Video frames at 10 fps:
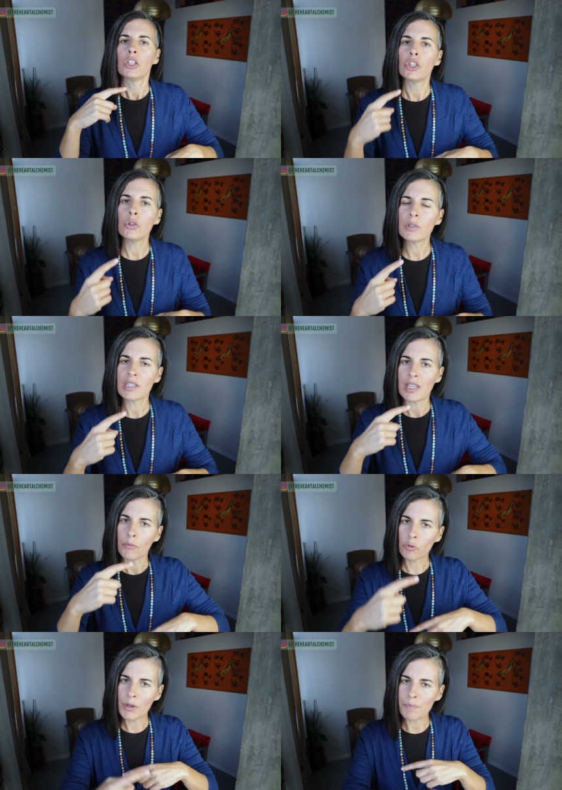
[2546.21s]
use
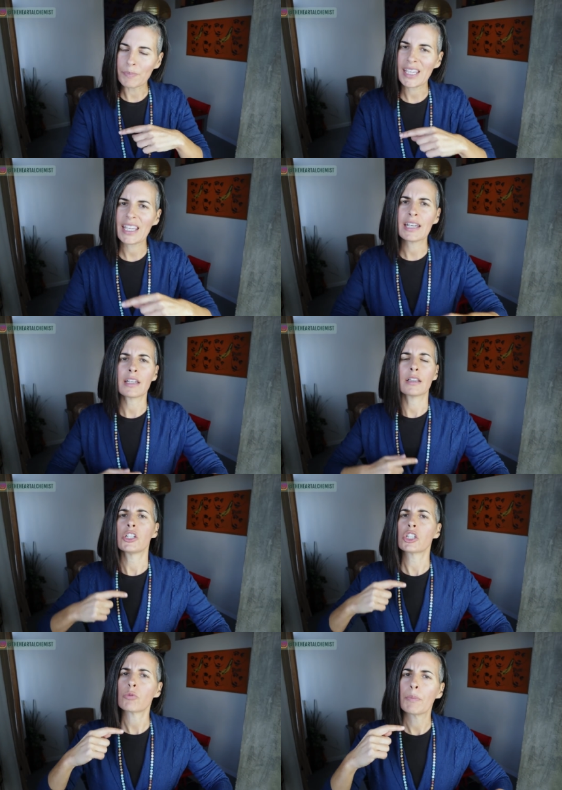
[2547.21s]
them
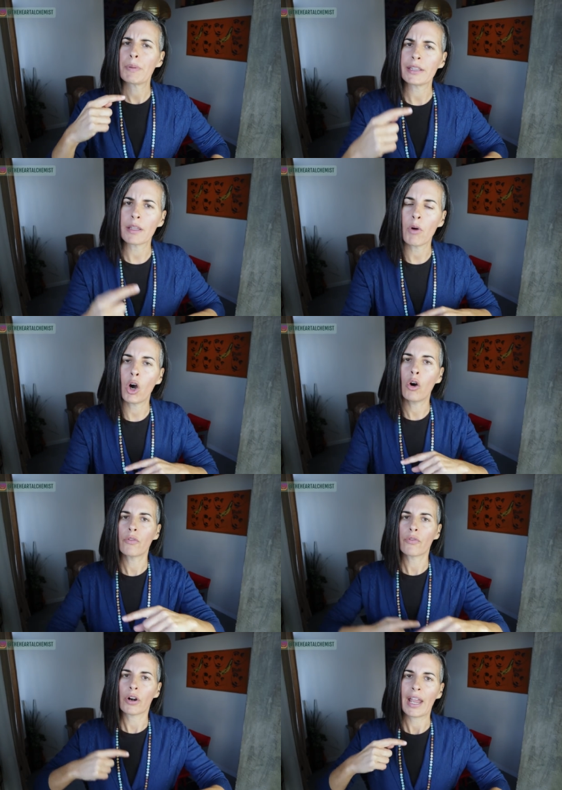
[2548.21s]
repeatedly. Just repeat them
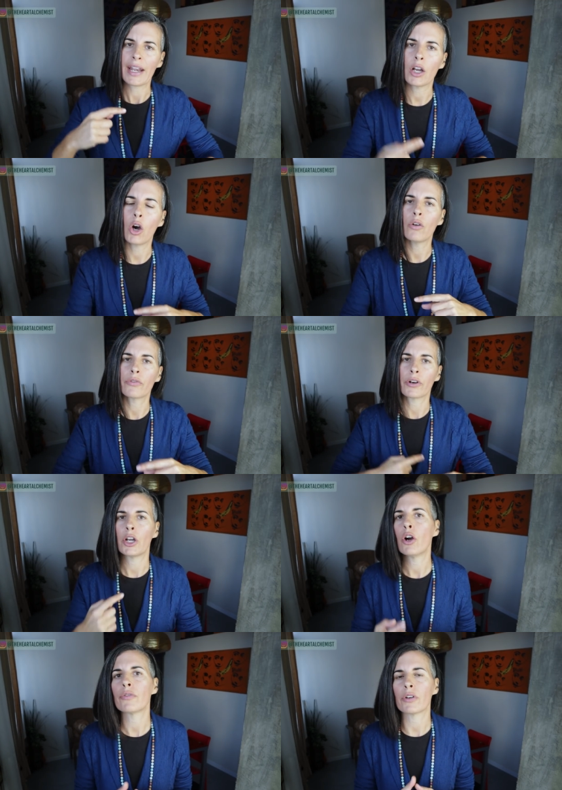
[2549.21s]
over and over
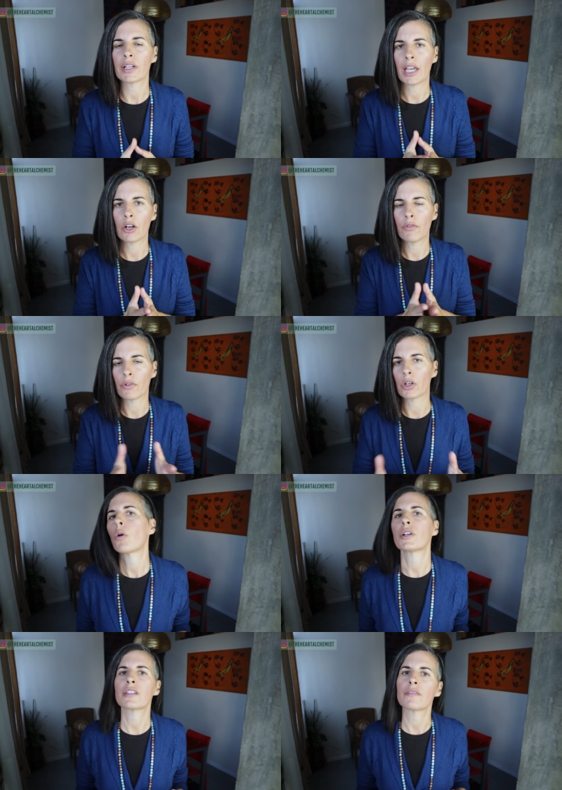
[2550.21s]
and over again over a
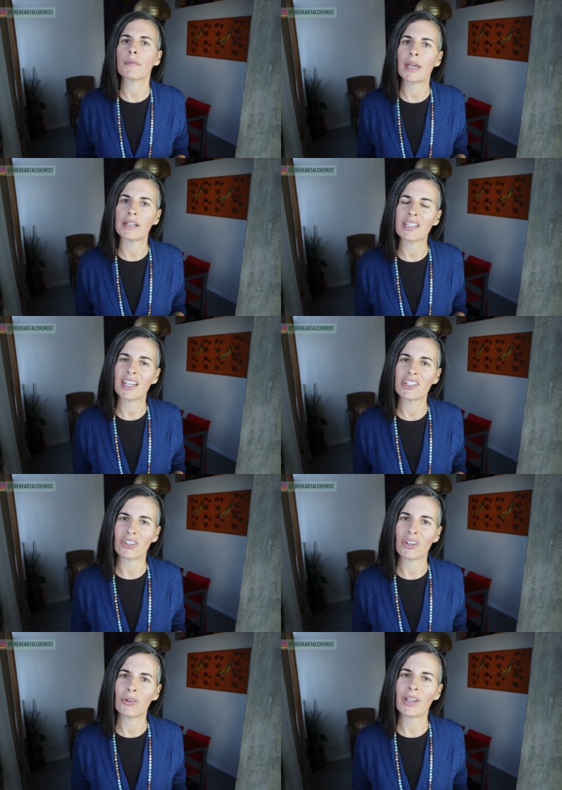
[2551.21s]
course of a
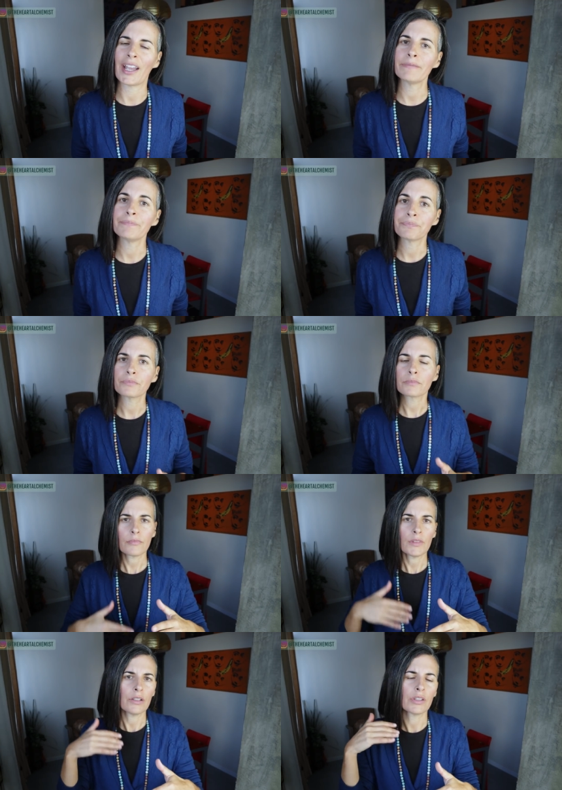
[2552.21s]
meditation. Okay.
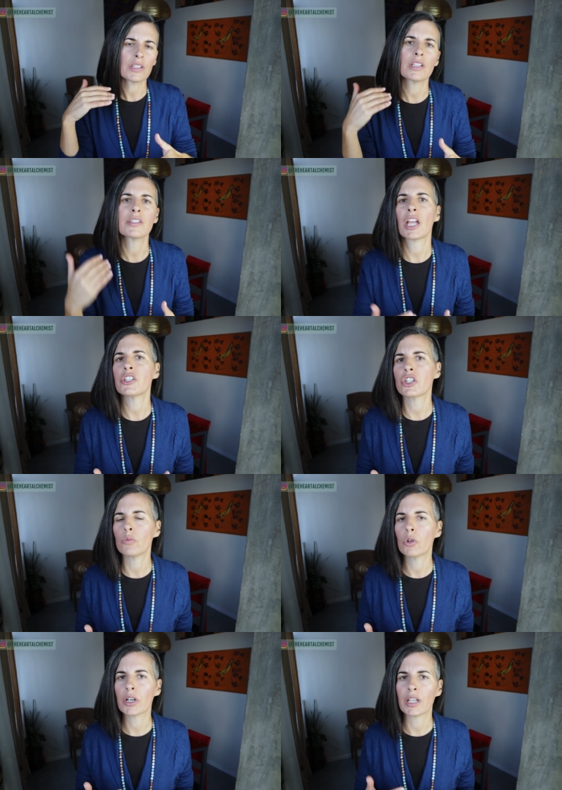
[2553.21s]
This
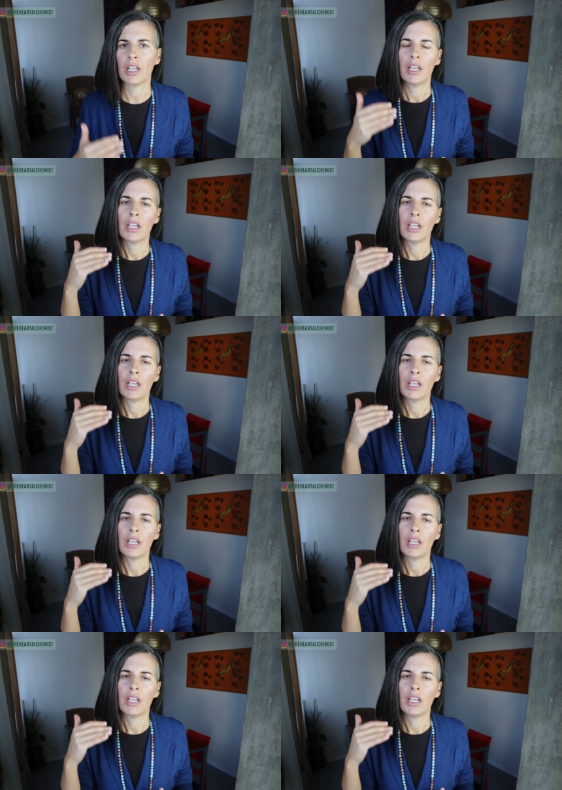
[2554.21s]
intention work